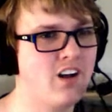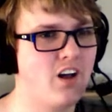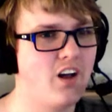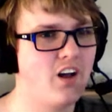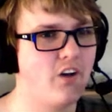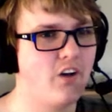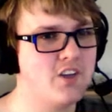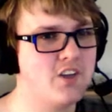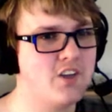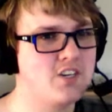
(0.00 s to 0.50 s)
a
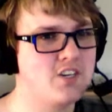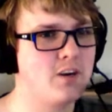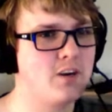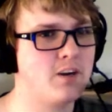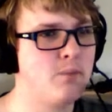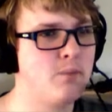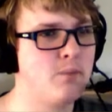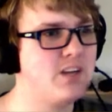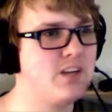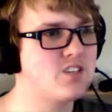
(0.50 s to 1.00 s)
legendary
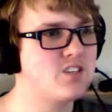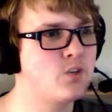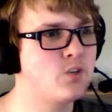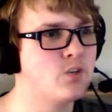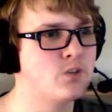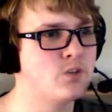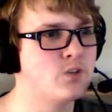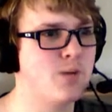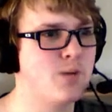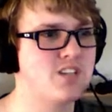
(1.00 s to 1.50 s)
beast who
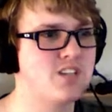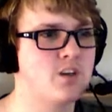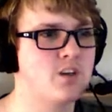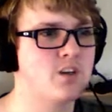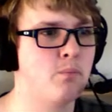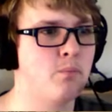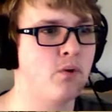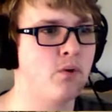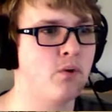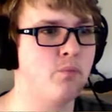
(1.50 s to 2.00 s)
is master
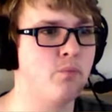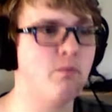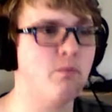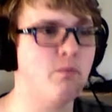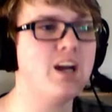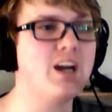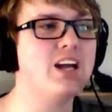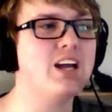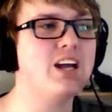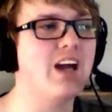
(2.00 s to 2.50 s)
of both
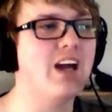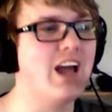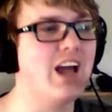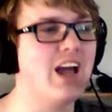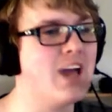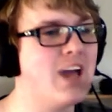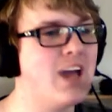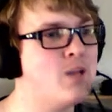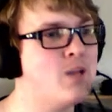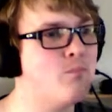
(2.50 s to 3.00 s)
might
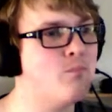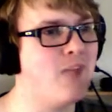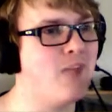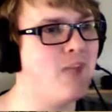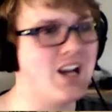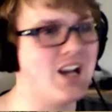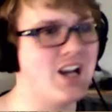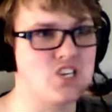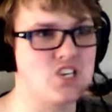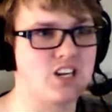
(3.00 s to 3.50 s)
and
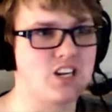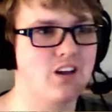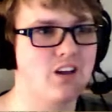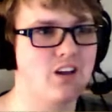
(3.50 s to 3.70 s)
magic.